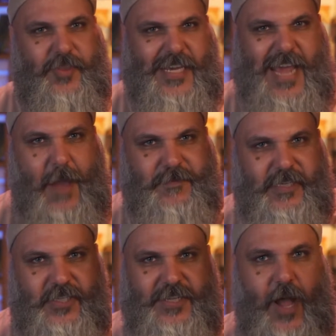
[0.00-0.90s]
the
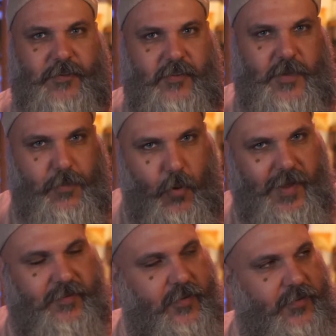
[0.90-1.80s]
captain shouts as he
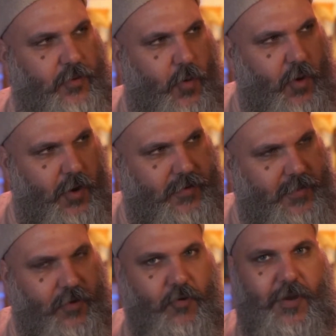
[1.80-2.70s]
points his sword to
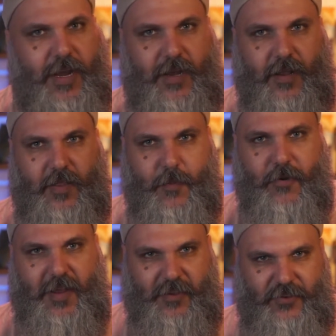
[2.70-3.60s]
the green,
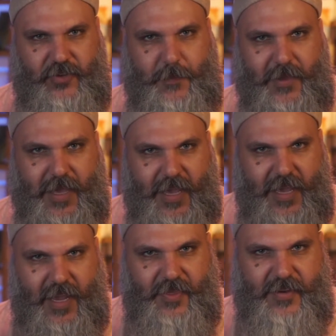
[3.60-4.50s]
glimmering ship
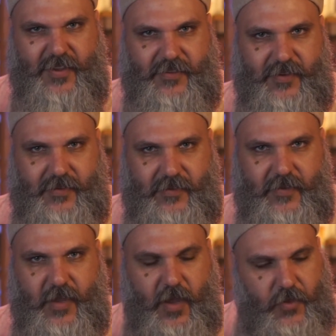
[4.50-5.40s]
in the
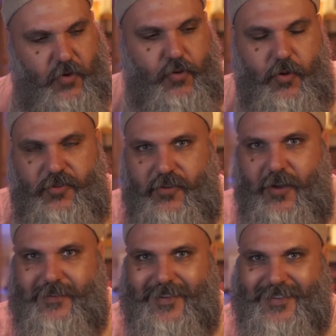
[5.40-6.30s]
distance. The crew
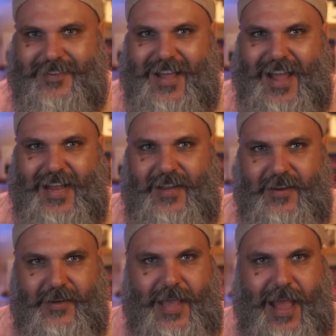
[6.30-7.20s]
starts to slide
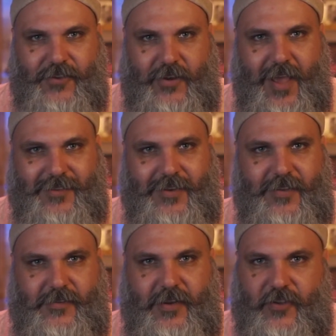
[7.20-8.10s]
into action as a
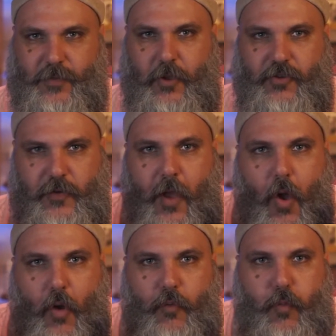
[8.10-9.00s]
distant explosion
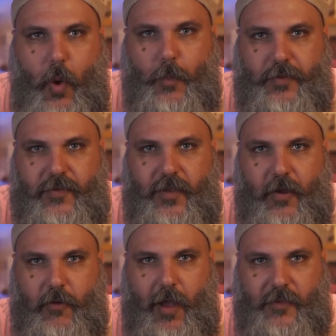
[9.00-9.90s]
whoops
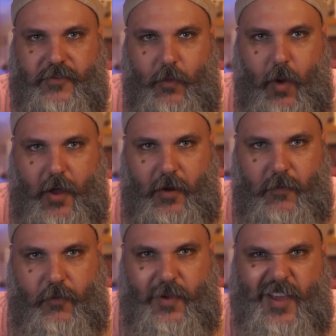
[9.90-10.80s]
across the water
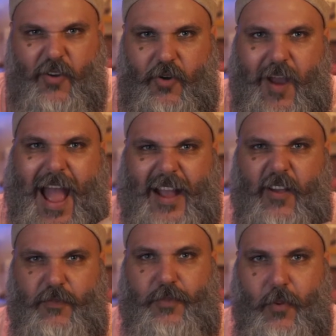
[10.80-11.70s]
before the crack
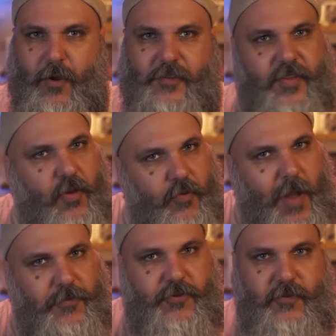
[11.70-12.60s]
of boards and the
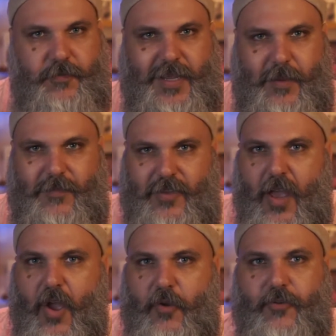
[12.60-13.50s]
rupture of beams
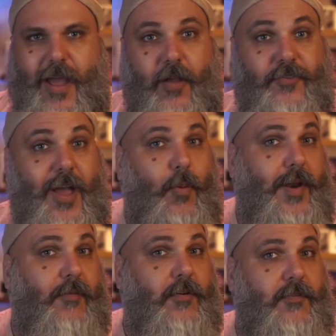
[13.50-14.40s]
drowns out
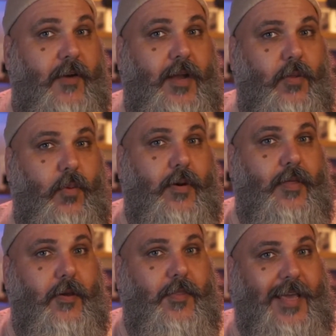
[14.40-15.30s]
whatever final
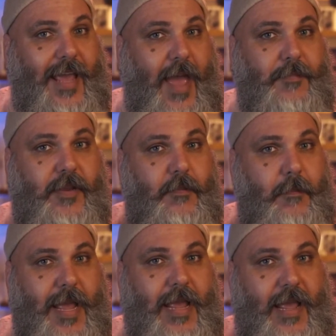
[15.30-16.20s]
order the captain
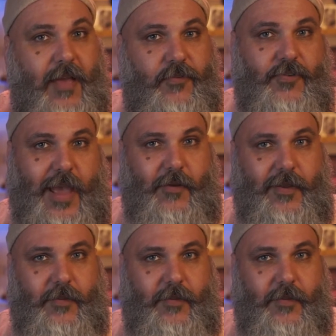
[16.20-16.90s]
may have shouted.